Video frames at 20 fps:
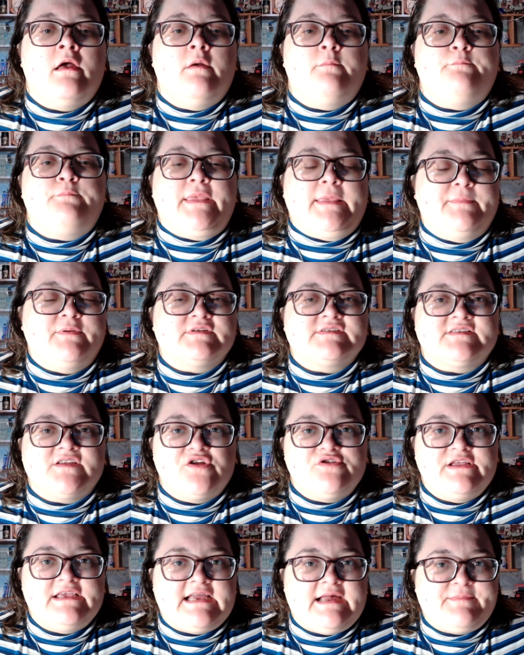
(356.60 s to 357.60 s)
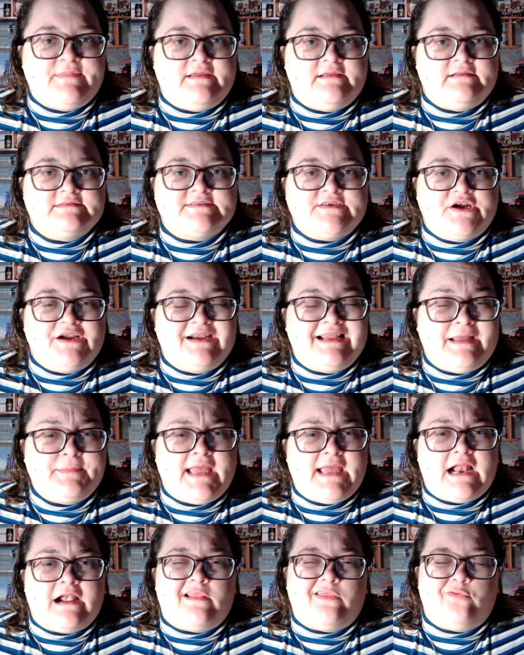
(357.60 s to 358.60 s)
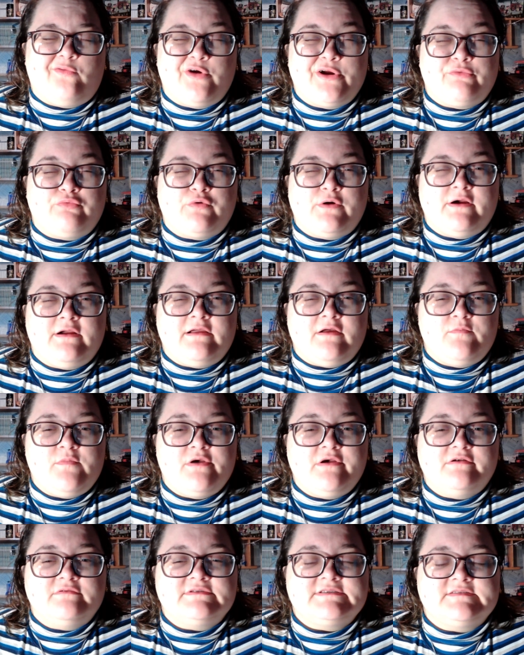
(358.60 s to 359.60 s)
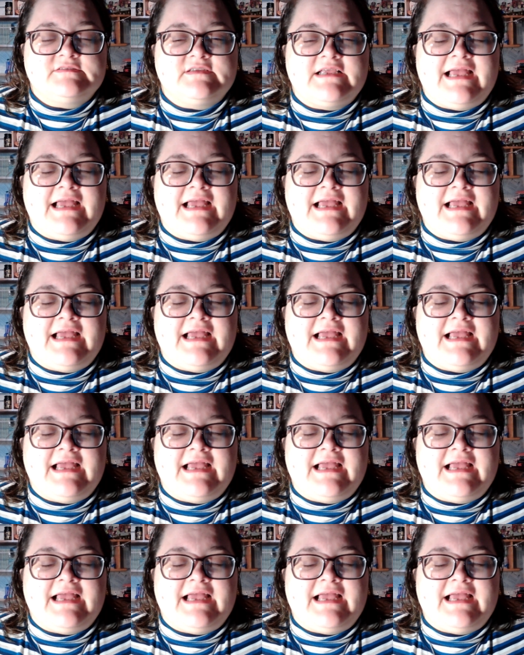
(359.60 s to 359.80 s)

people slowly started coming out of the woodwork almost.